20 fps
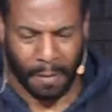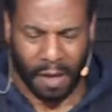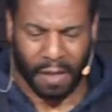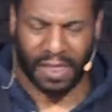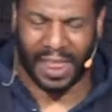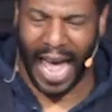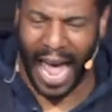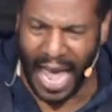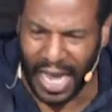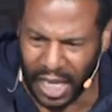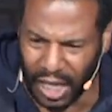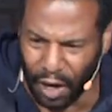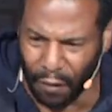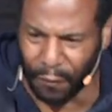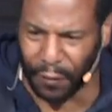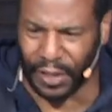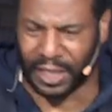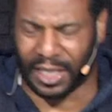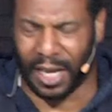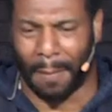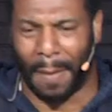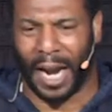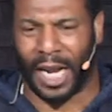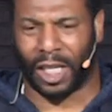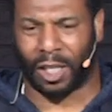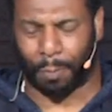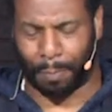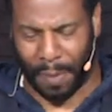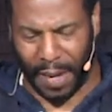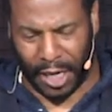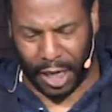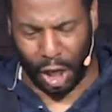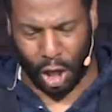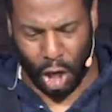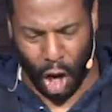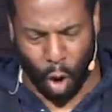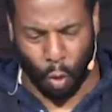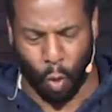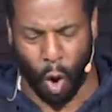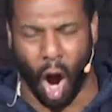Thank you for somebody speaking
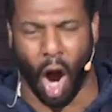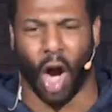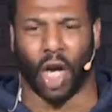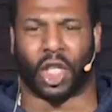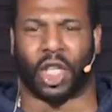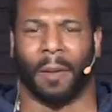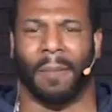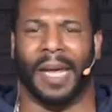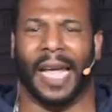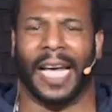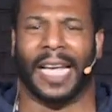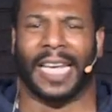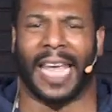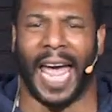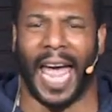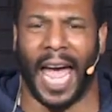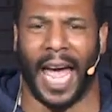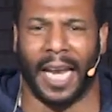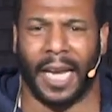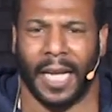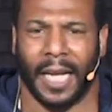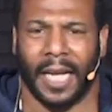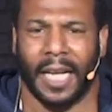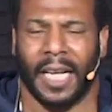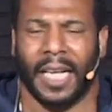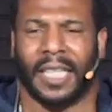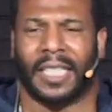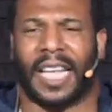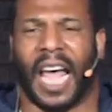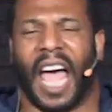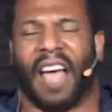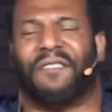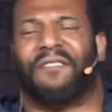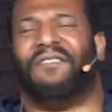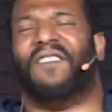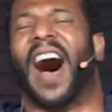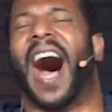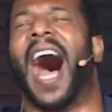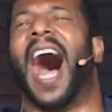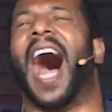your word to me again, saying
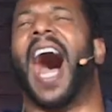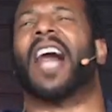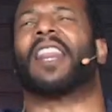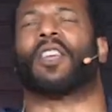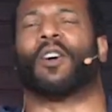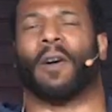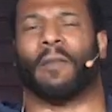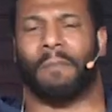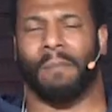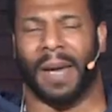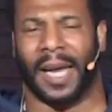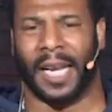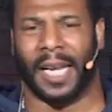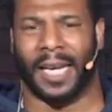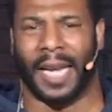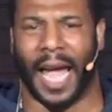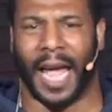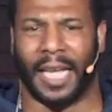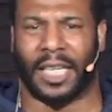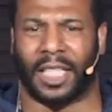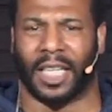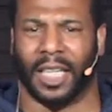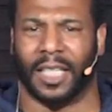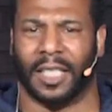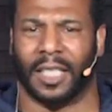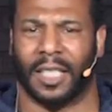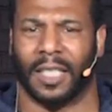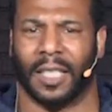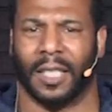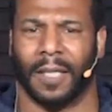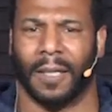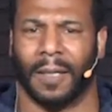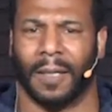father of many nations.